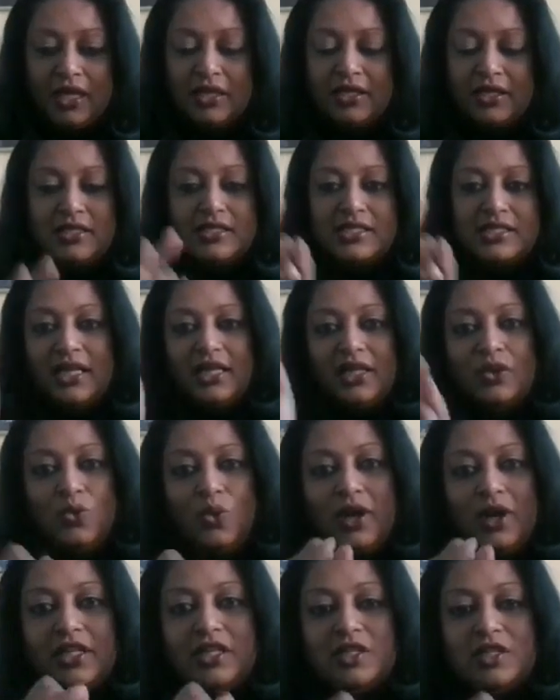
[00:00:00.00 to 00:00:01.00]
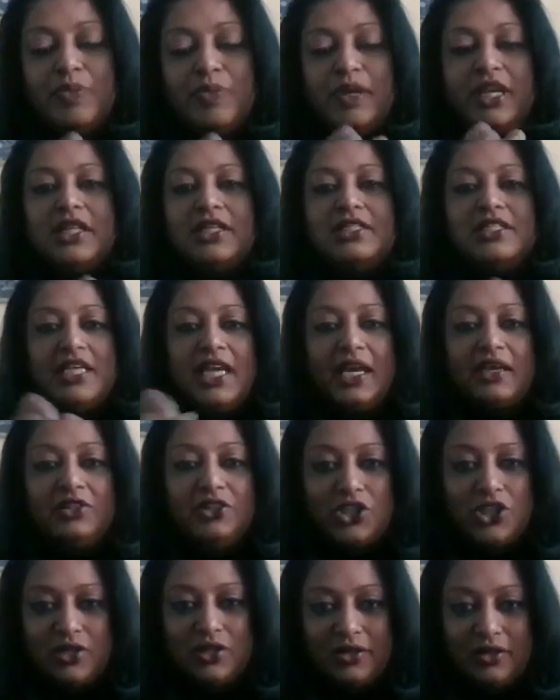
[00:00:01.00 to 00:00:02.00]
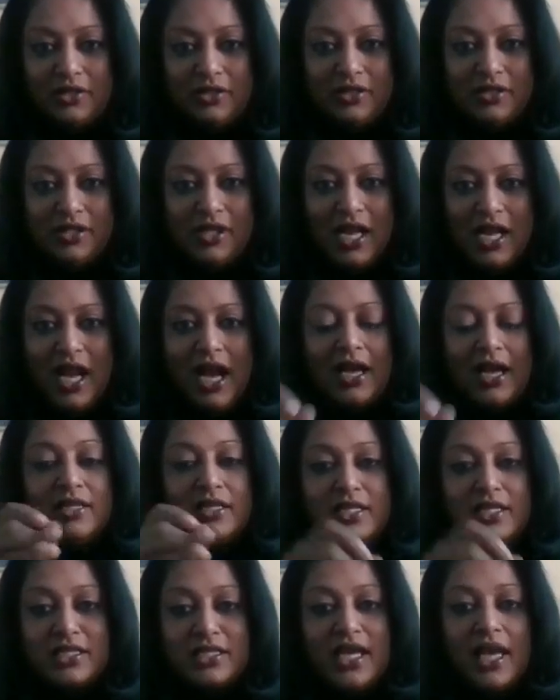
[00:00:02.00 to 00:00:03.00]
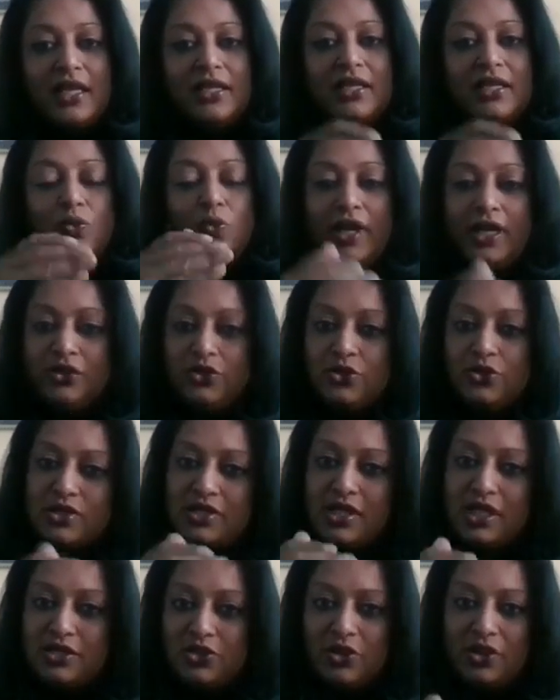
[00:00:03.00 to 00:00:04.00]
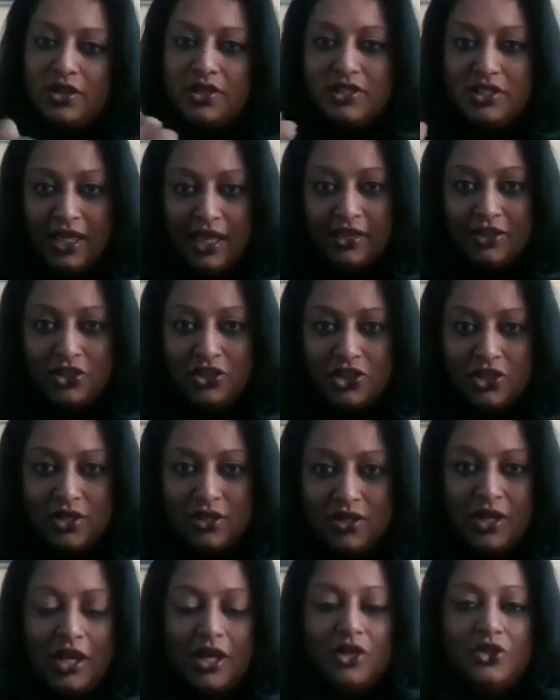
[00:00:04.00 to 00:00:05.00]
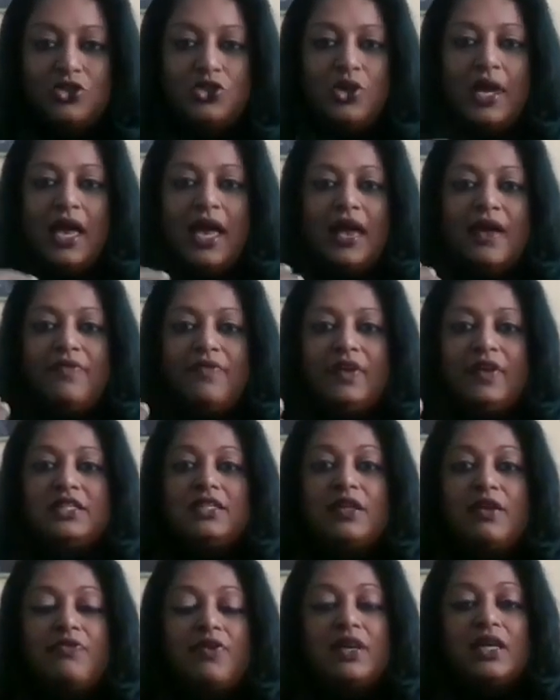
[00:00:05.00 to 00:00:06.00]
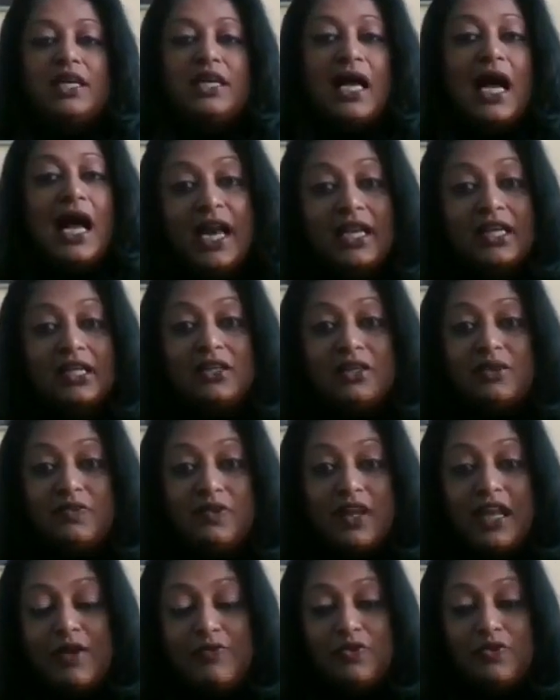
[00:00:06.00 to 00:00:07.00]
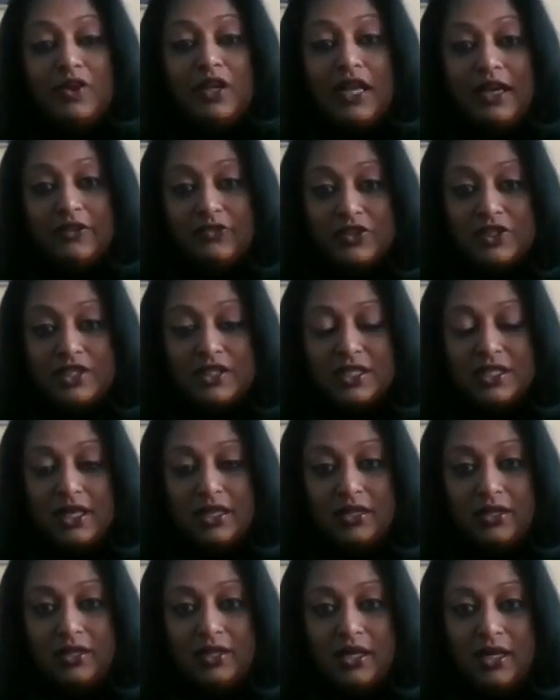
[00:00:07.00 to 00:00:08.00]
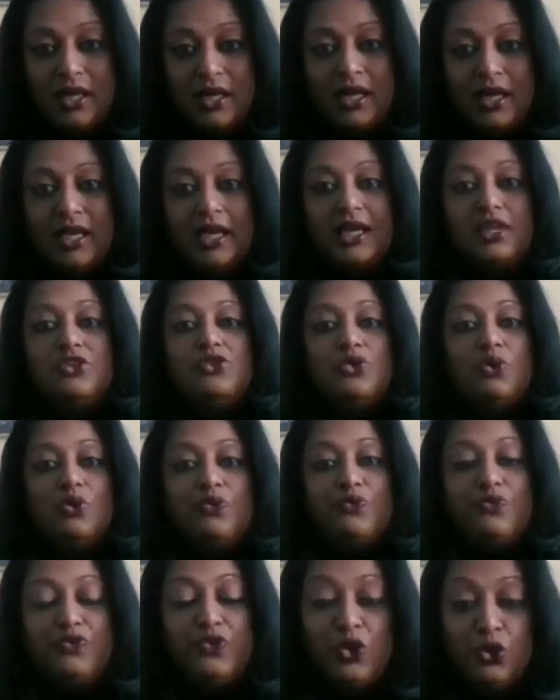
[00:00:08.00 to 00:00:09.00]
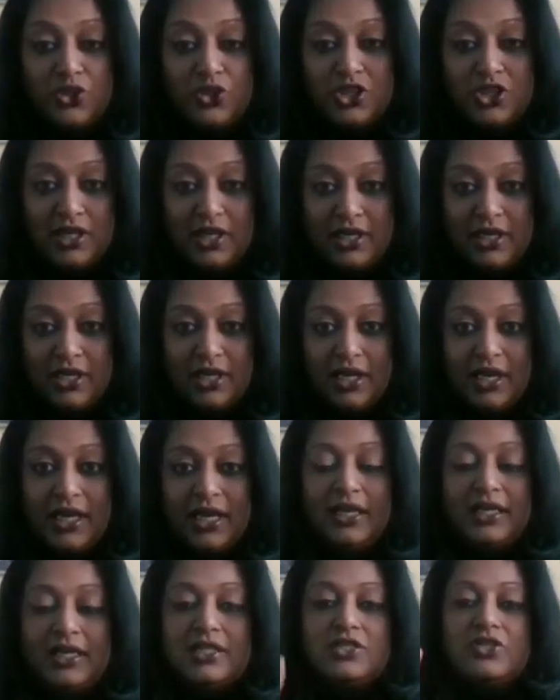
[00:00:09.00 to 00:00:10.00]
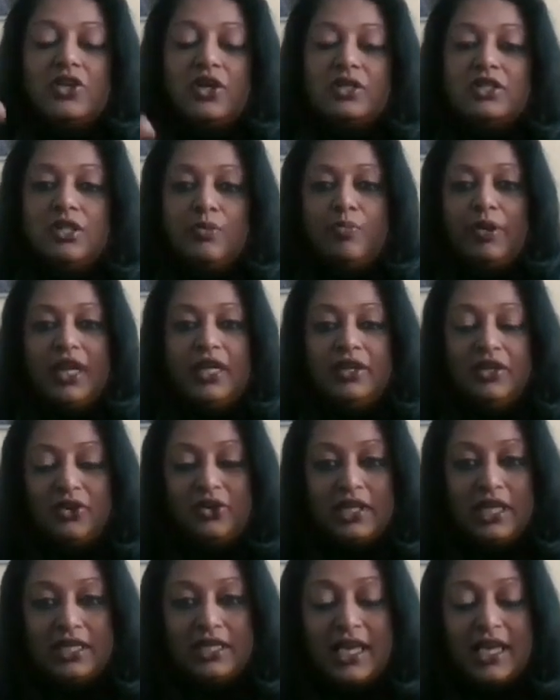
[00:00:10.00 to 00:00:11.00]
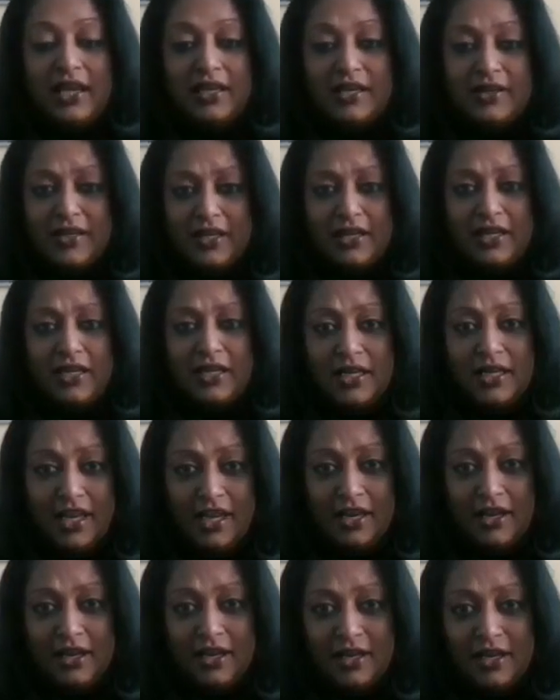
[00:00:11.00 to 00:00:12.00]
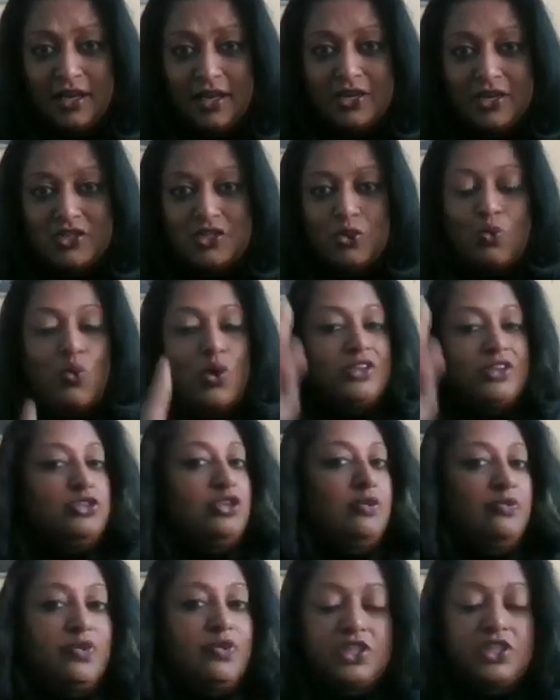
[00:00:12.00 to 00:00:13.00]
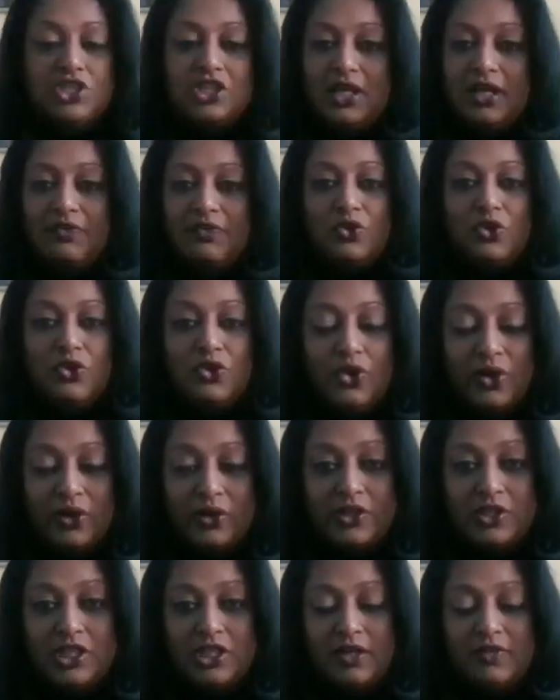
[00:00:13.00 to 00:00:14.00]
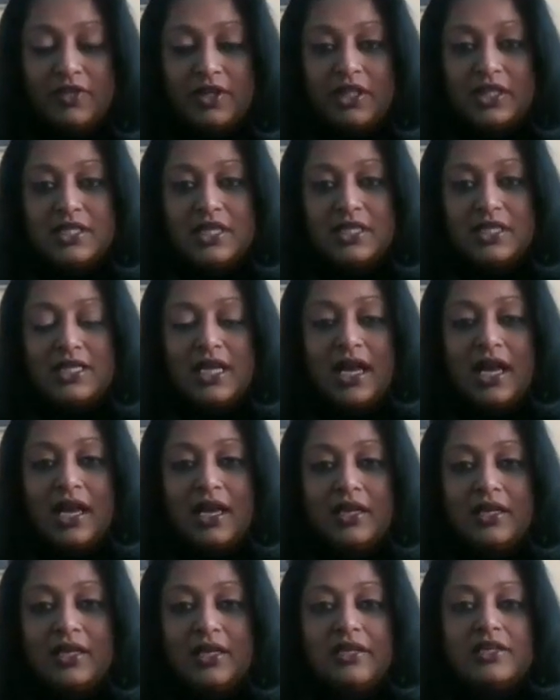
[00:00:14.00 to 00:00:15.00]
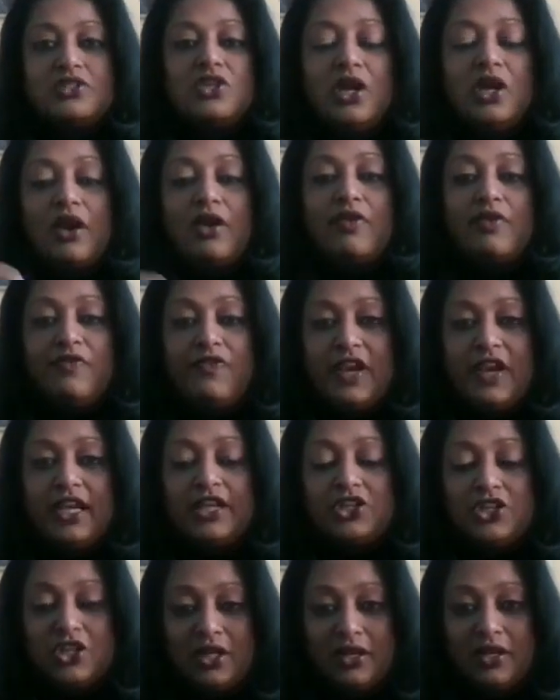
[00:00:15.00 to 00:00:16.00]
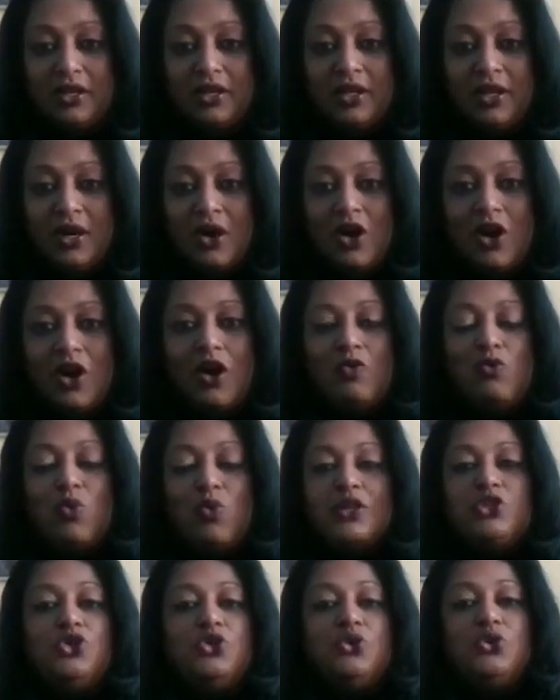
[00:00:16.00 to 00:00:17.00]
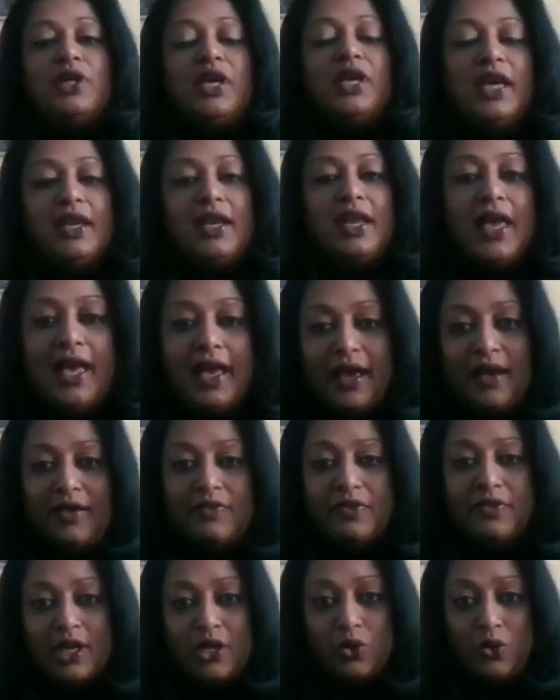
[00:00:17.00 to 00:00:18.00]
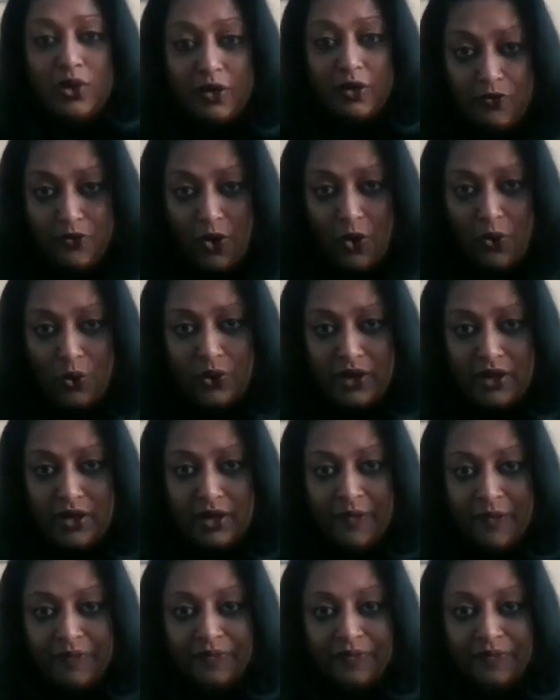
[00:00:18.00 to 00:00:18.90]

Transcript: The second one is being intentional. Understand that when you set your intention to have a different kind of life or lifestyle in your future, It is not dependent on that calendar again. So what you've achieved or not achieved in this entire year is not a reflection of what you can have going forward.